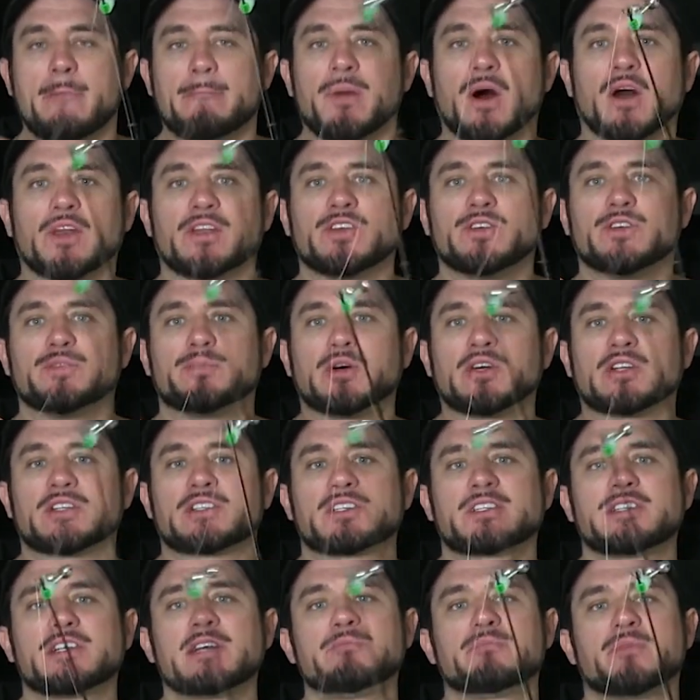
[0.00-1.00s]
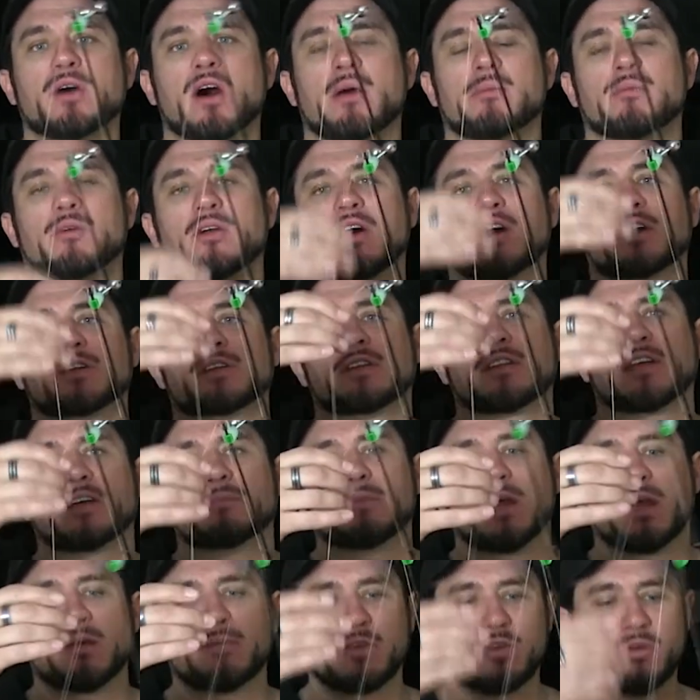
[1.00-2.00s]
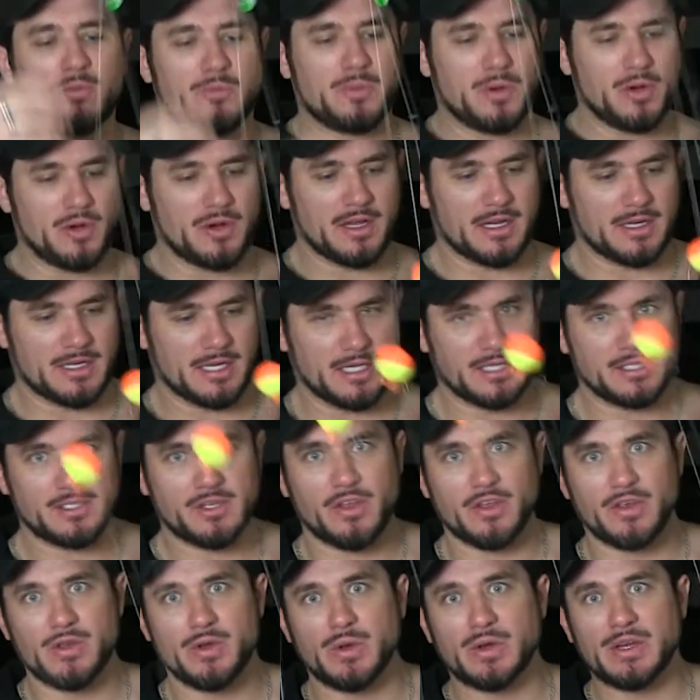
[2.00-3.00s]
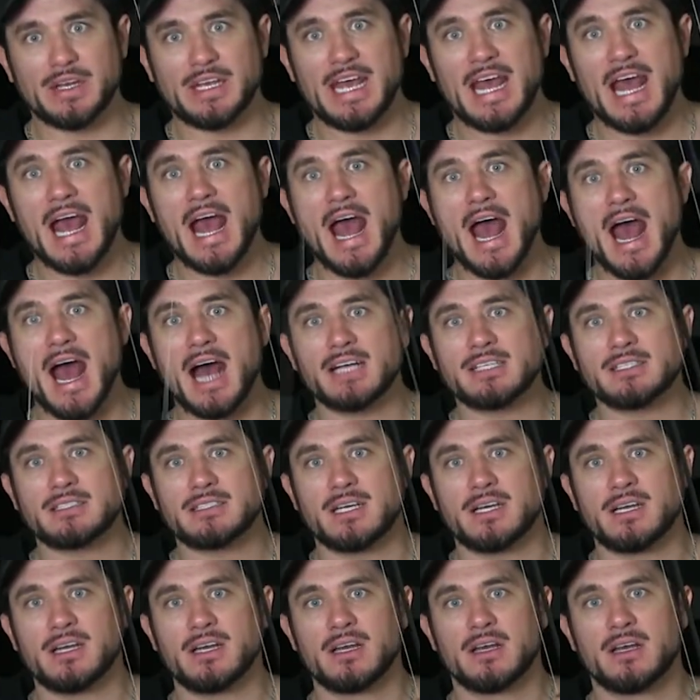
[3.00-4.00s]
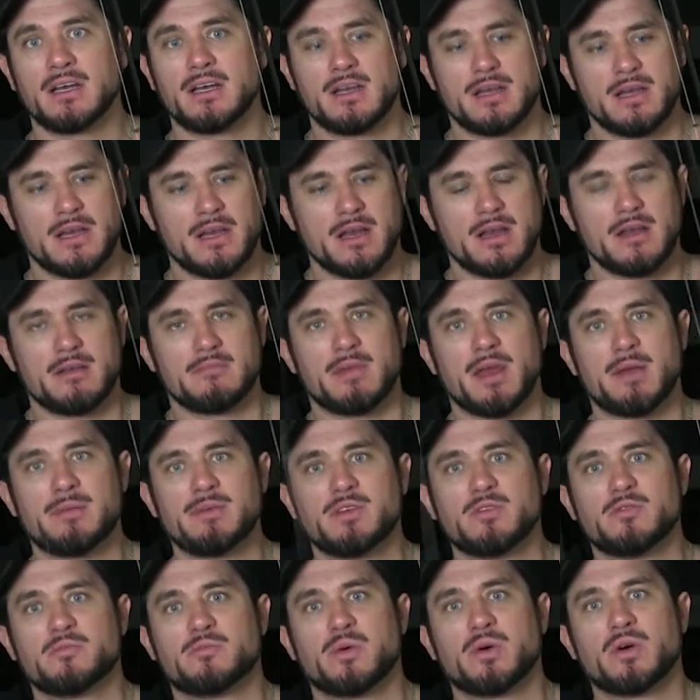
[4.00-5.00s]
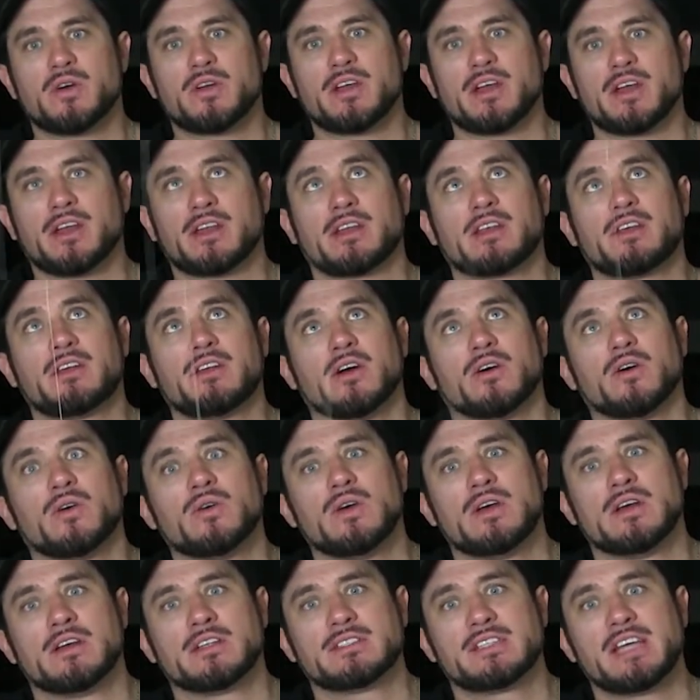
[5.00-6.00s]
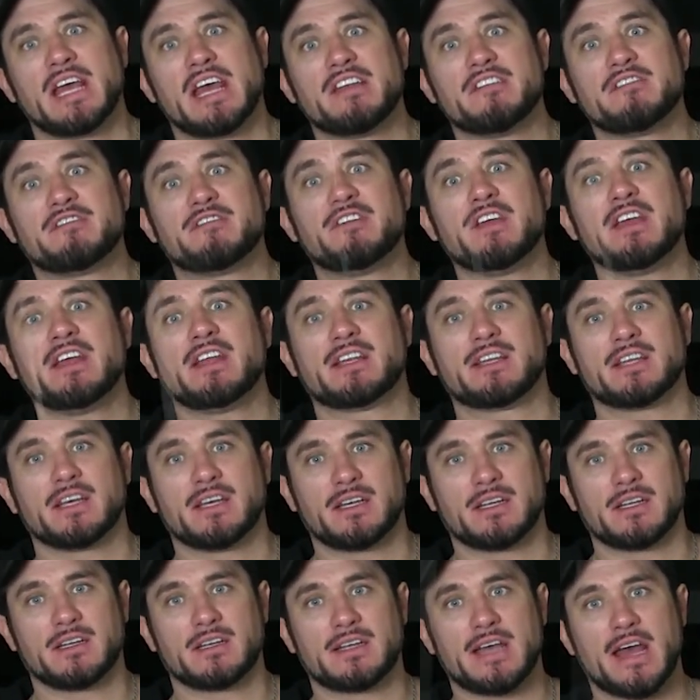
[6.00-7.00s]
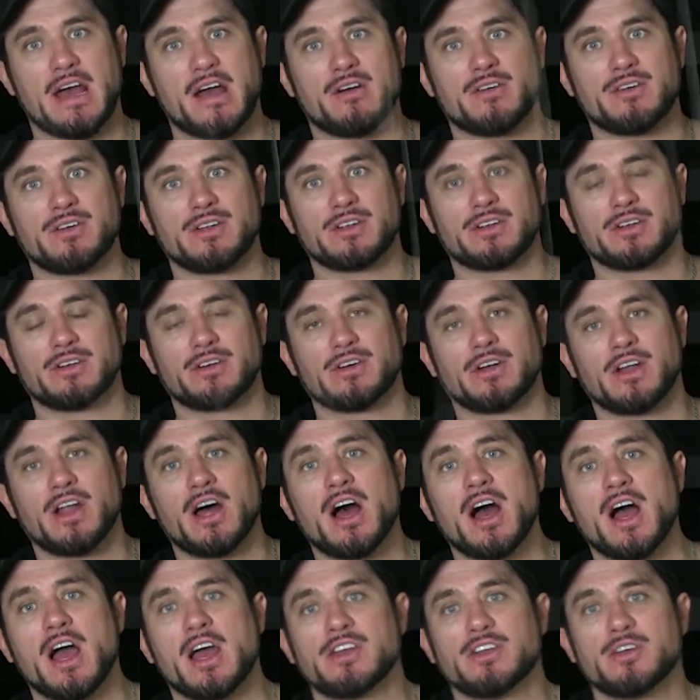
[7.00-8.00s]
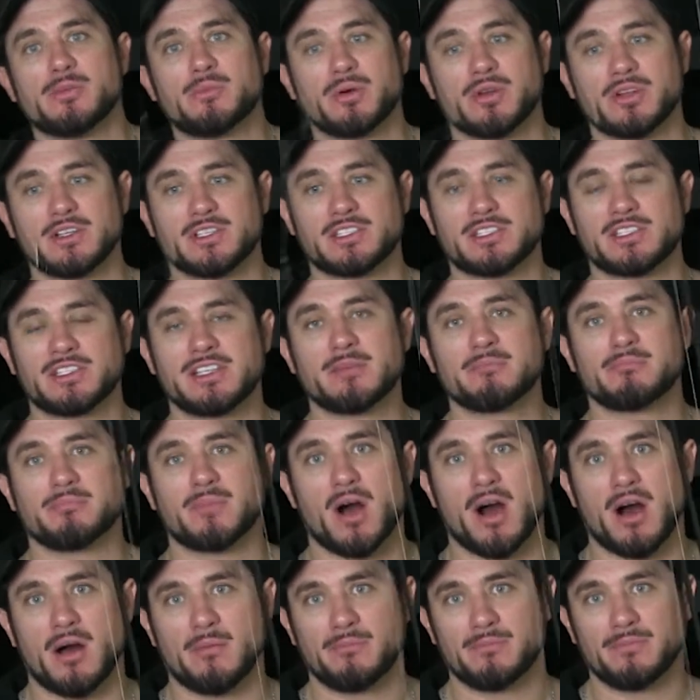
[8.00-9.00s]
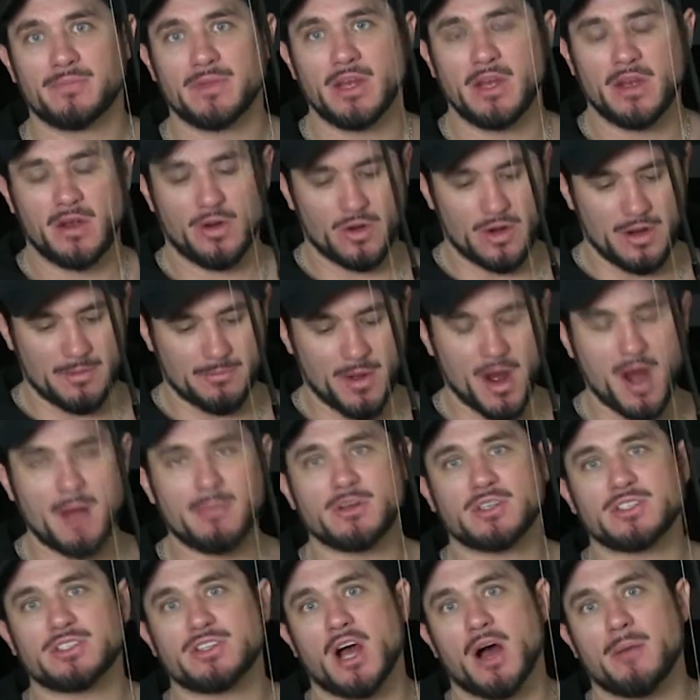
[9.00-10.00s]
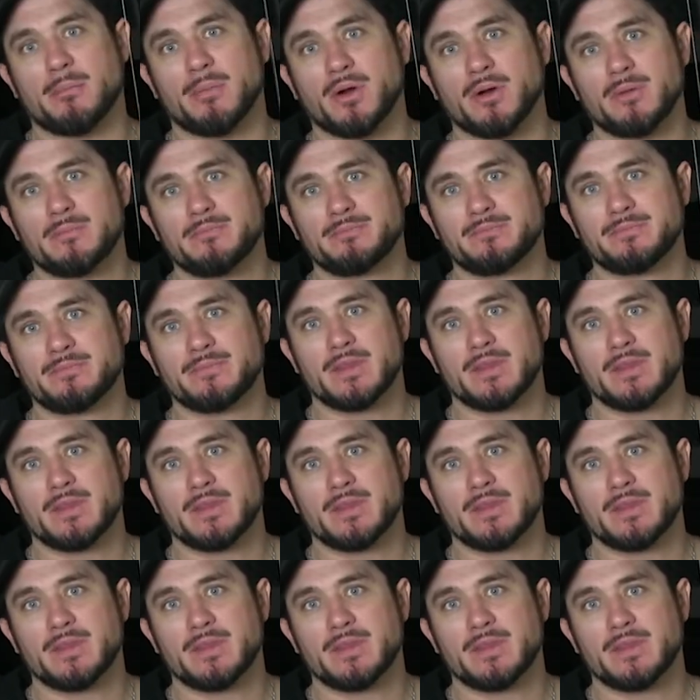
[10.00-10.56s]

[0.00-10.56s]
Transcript: But you put a slip bobber on that maybe you put it so that you can cast, maybe you put it, you know, 10 feet down your line, you put a slip bob or a bobber stopper